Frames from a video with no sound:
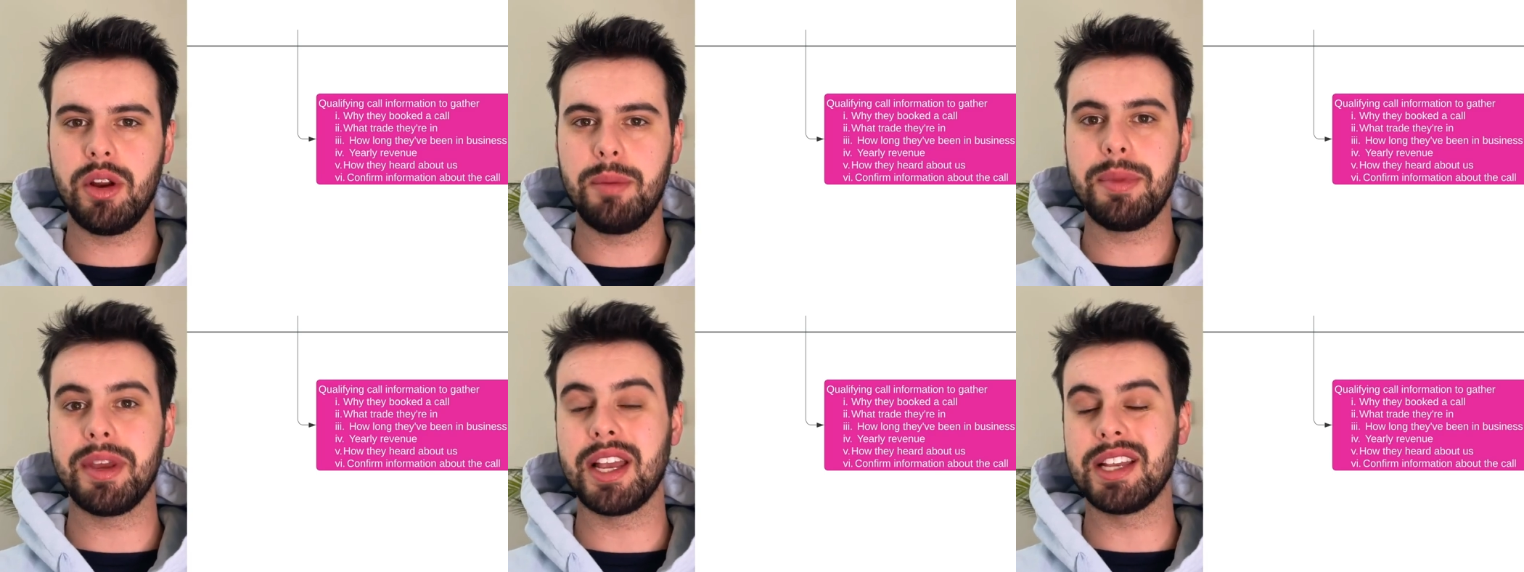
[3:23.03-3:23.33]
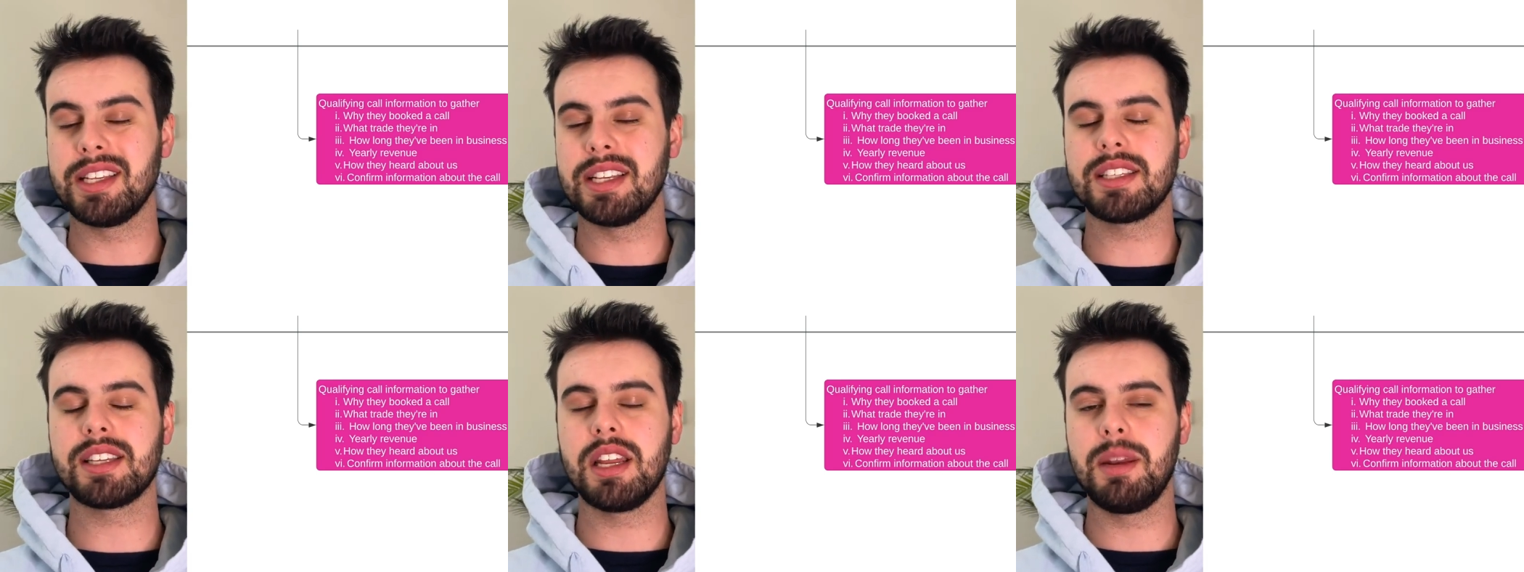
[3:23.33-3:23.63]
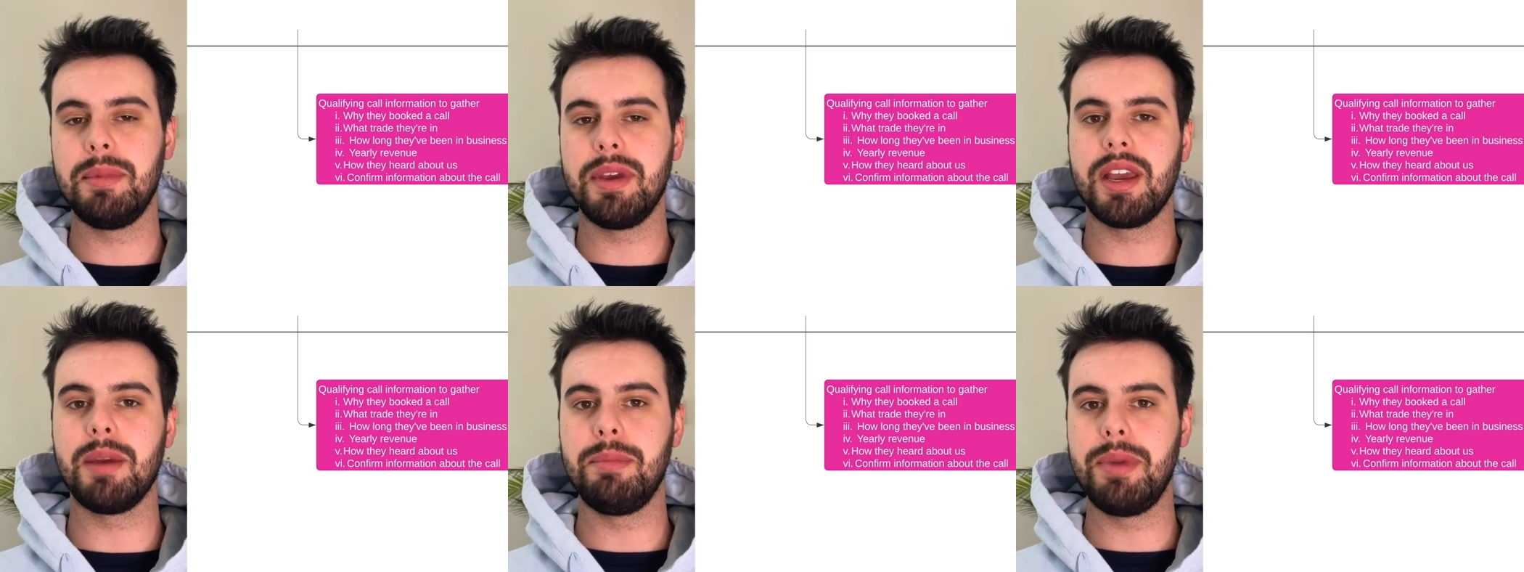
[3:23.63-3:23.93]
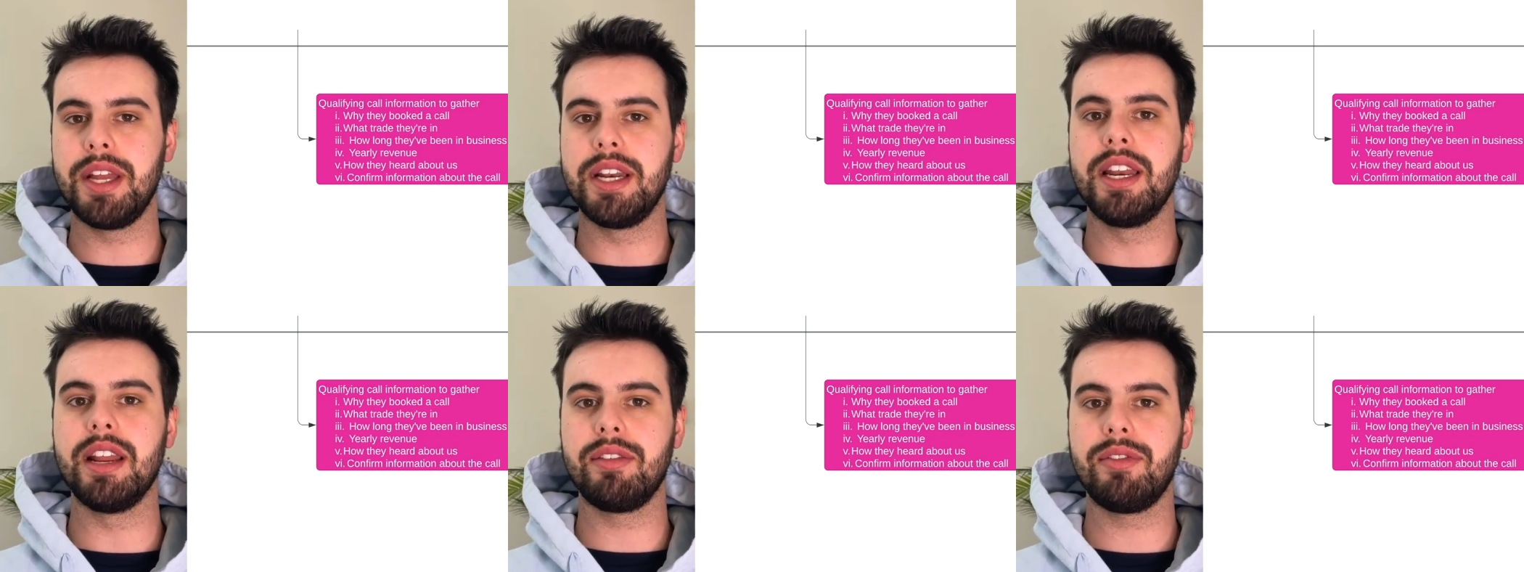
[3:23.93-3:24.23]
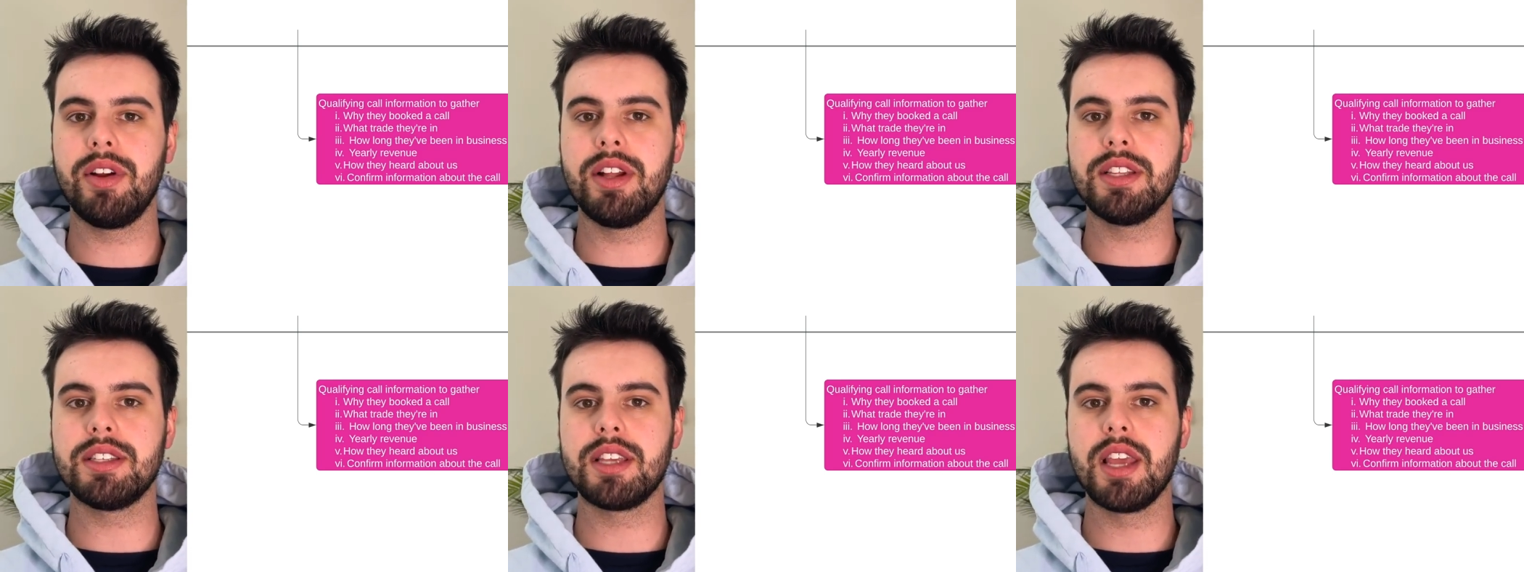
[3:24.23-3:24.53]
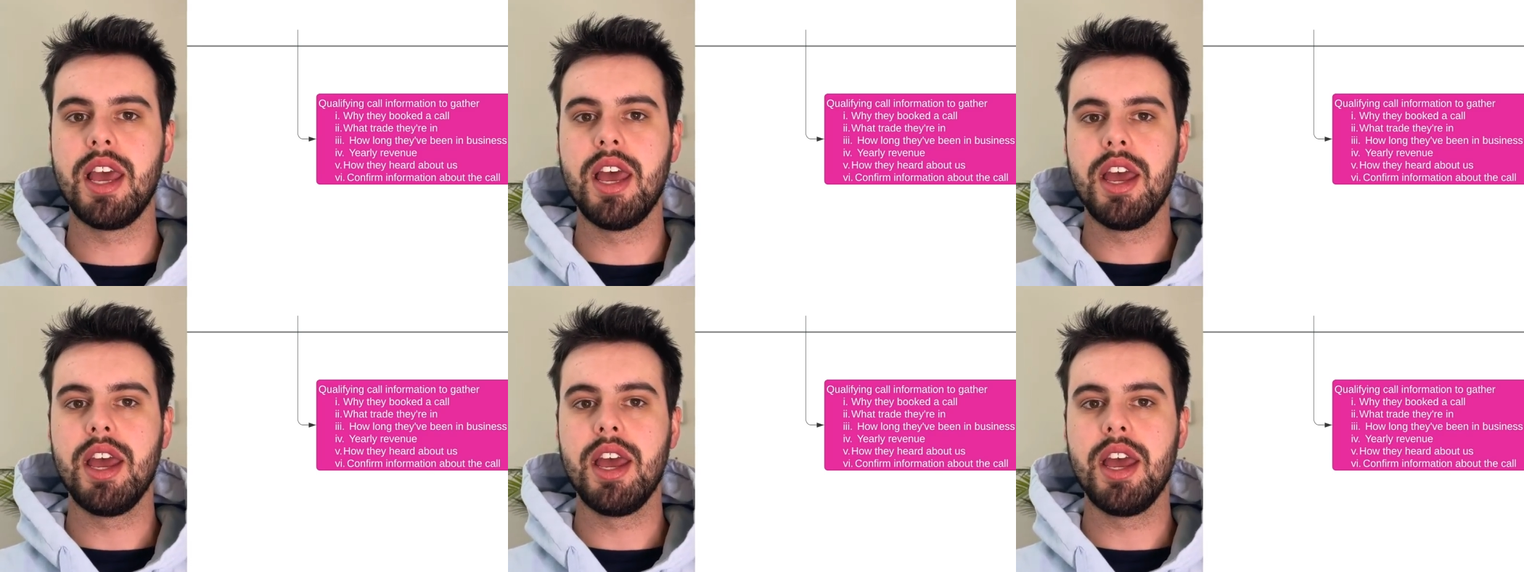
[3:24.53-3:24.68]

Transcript: because that's going to make a big difference